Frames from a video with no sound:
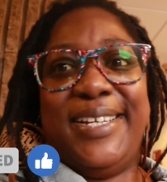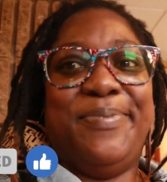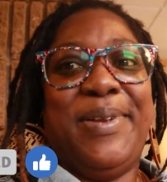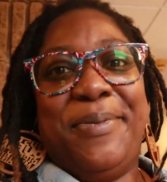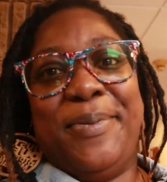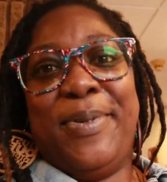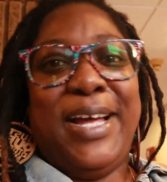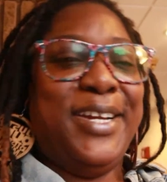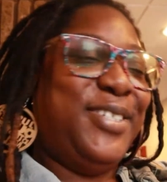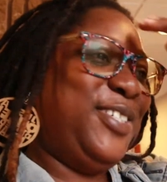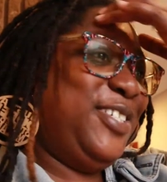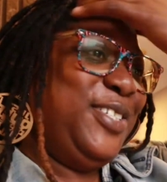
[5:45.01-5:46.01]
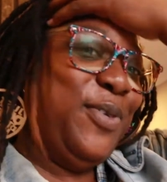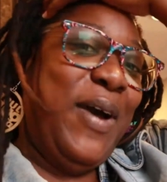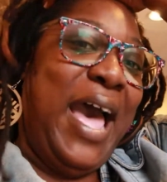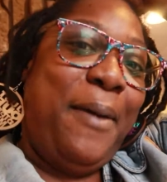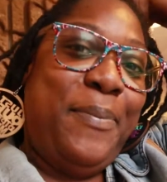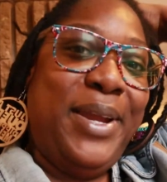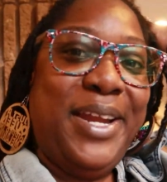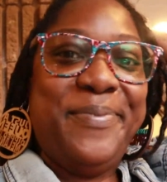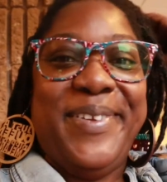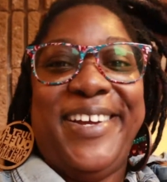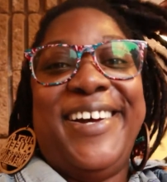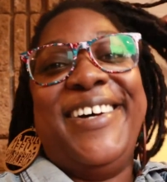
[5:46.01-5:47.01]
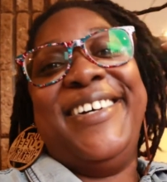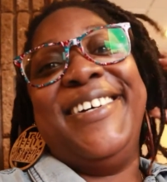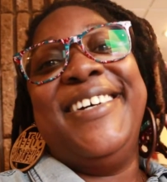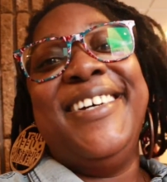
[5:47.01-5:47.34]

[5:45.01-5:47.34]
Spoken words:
and blah, blah, blah. You're just so happy. I'm like, oh.